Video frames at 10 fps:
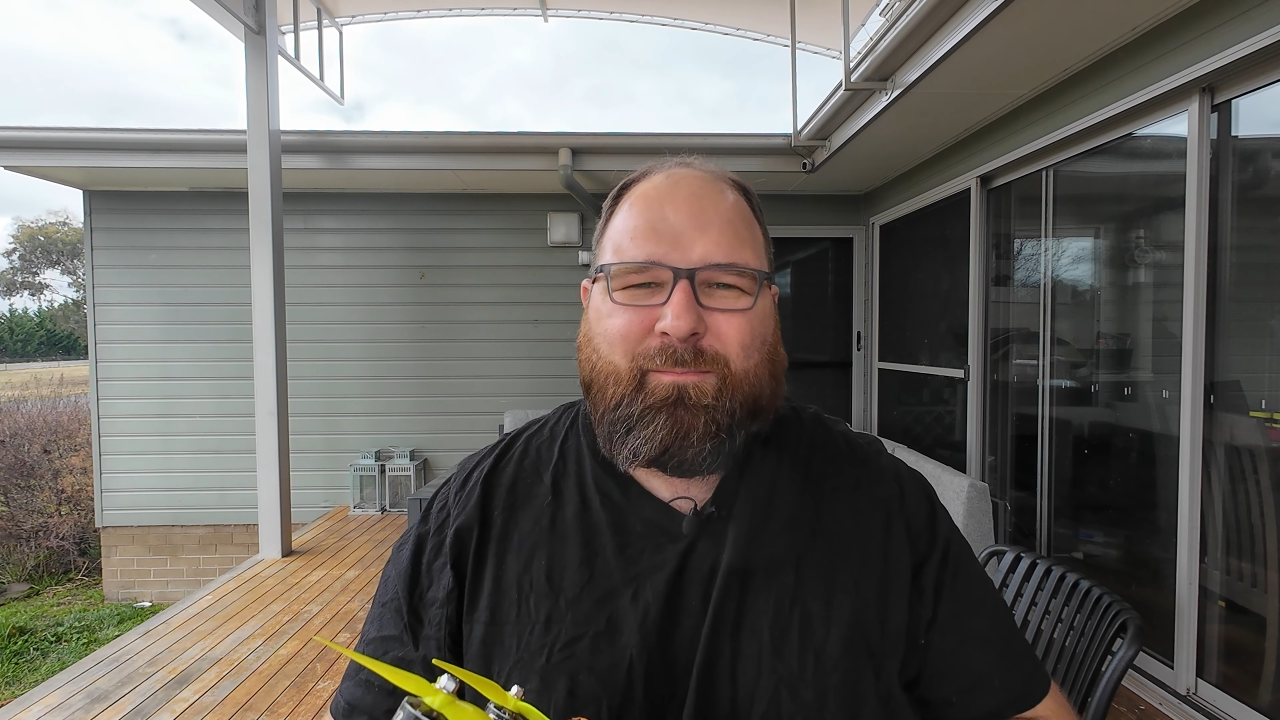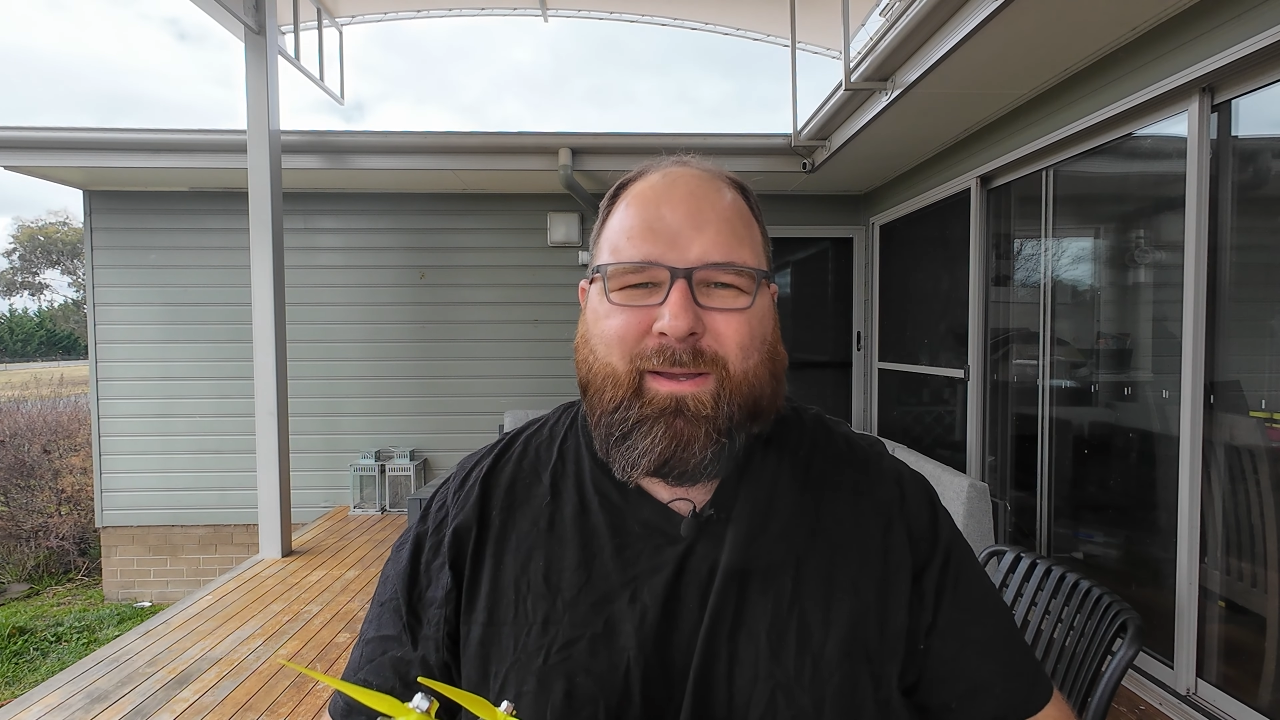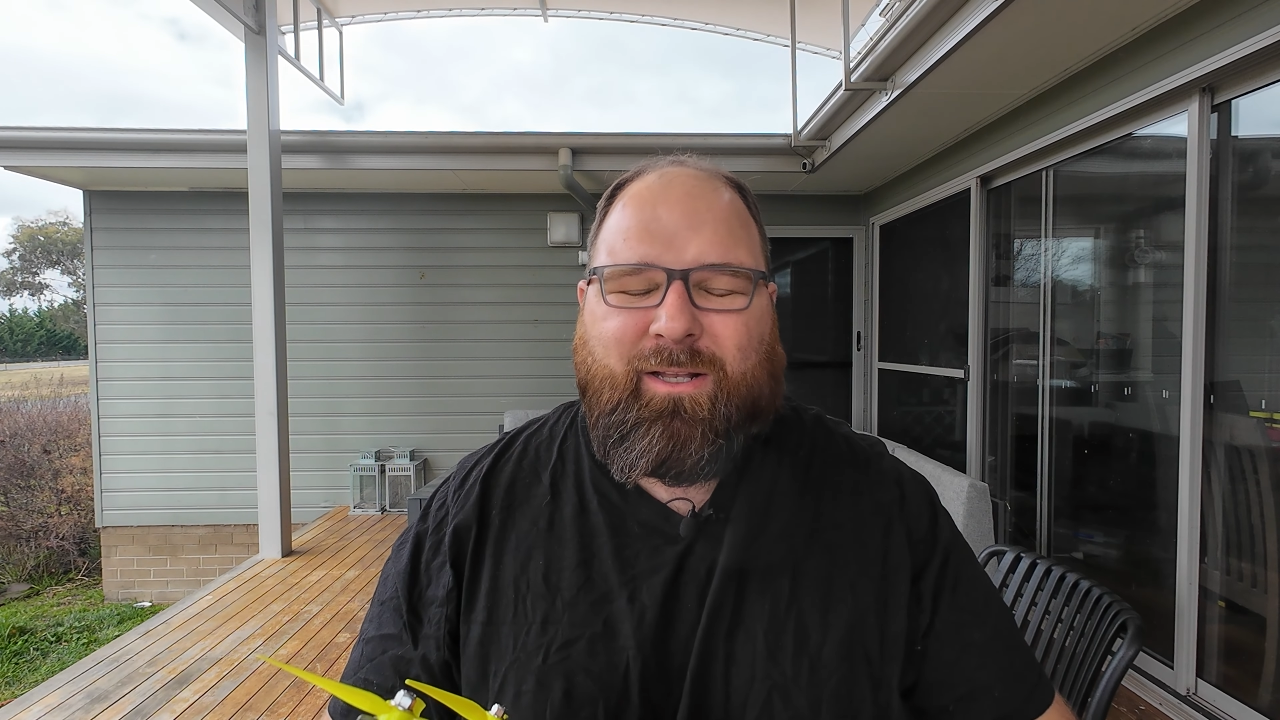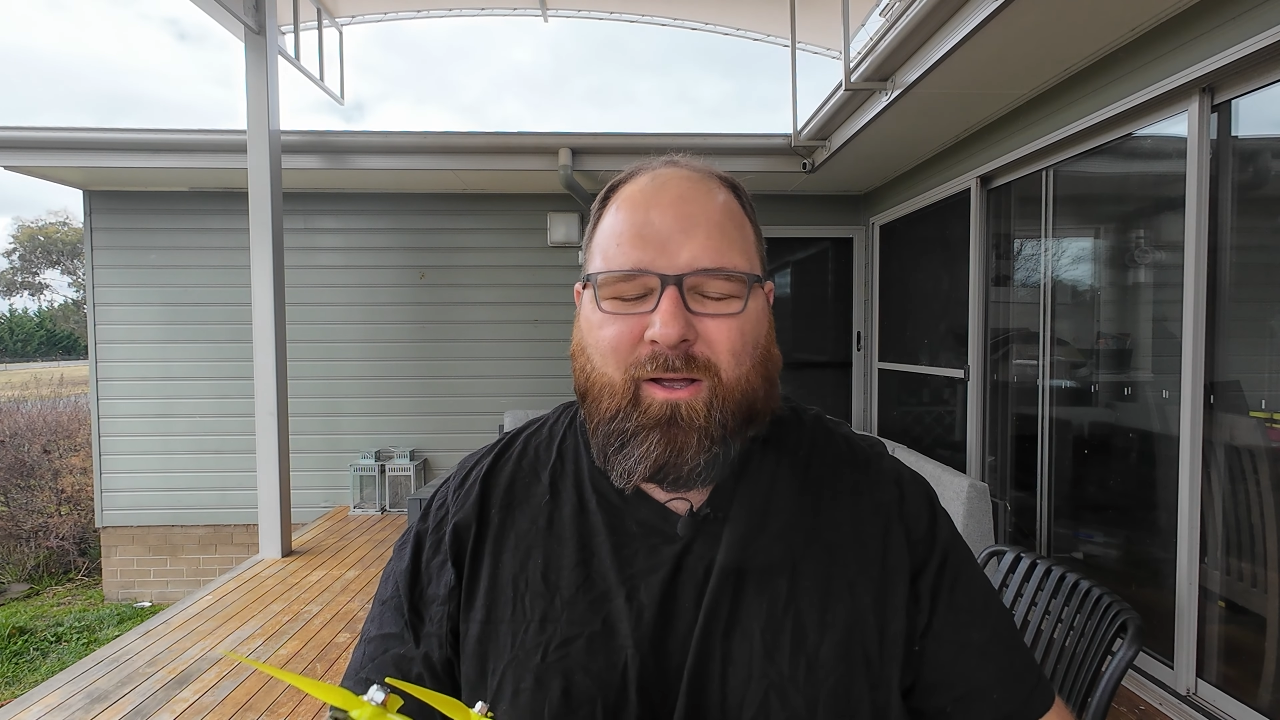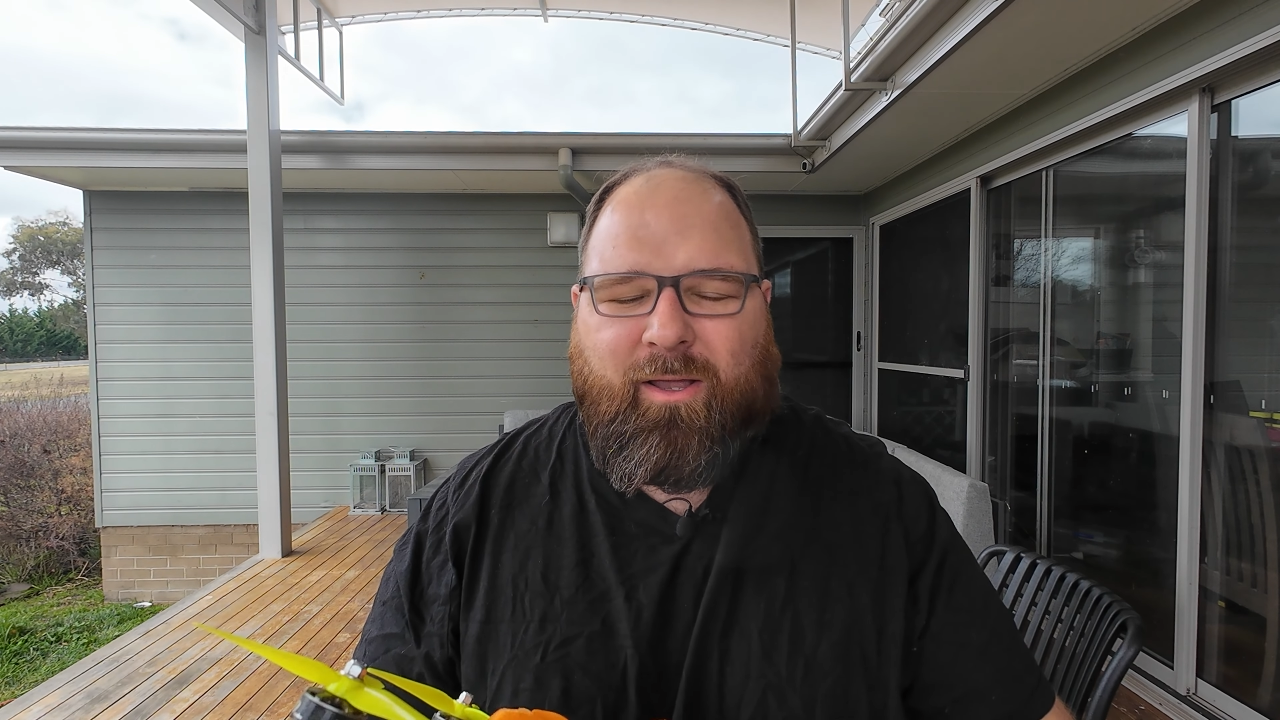
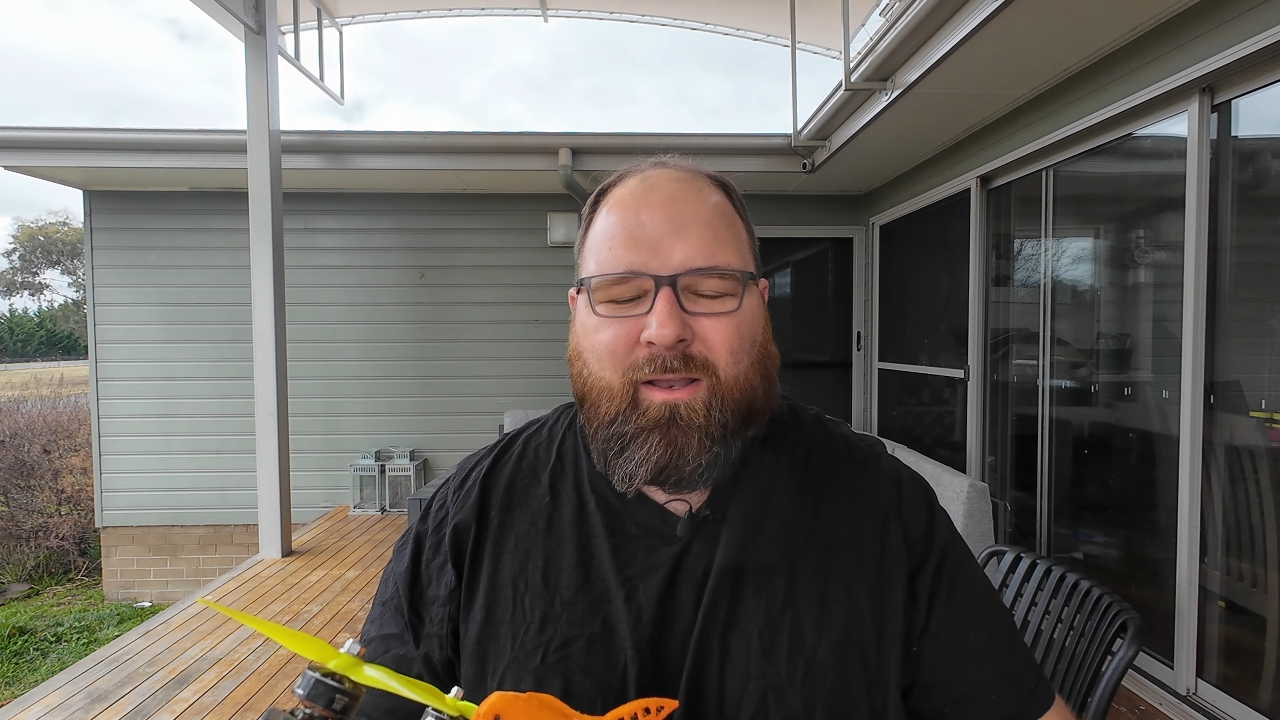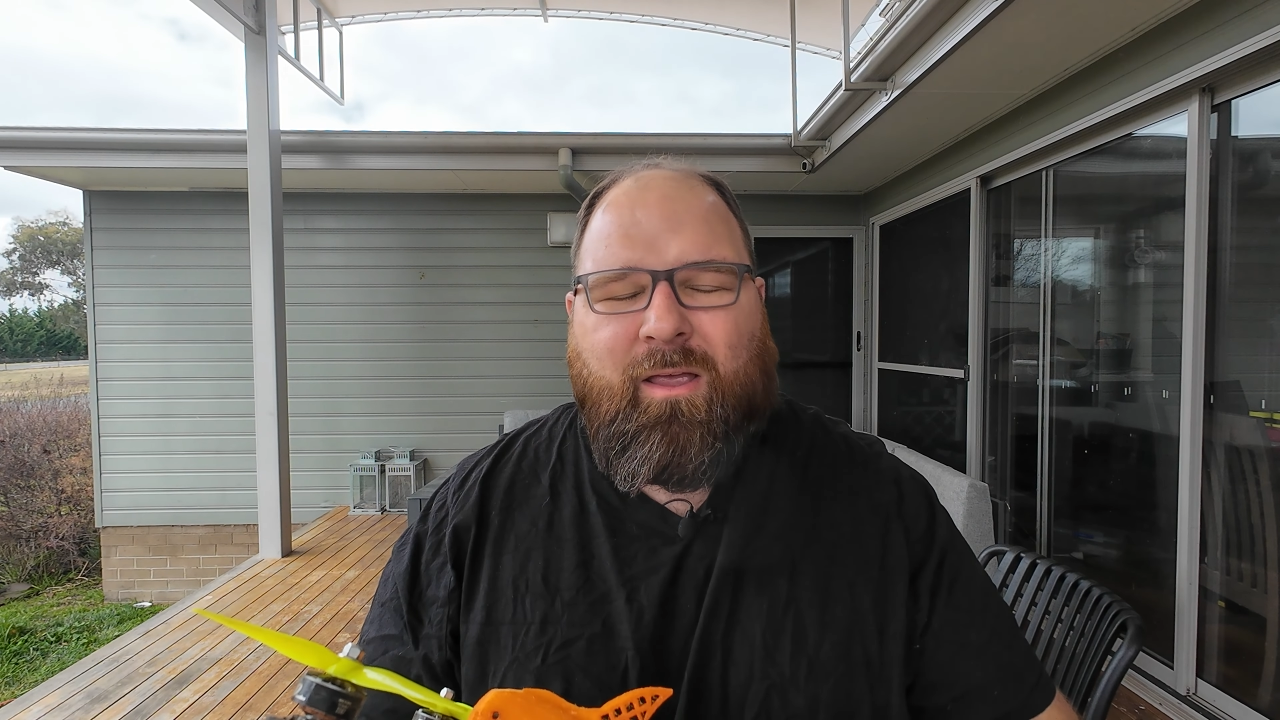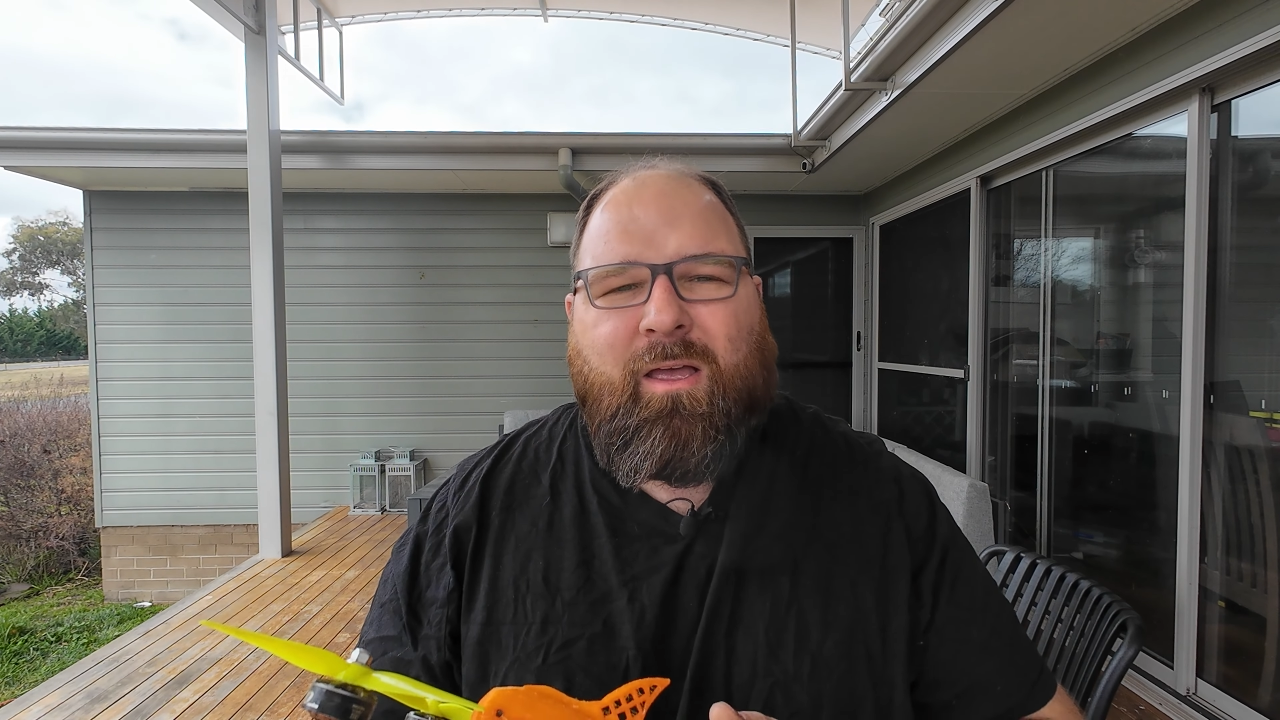Beeline,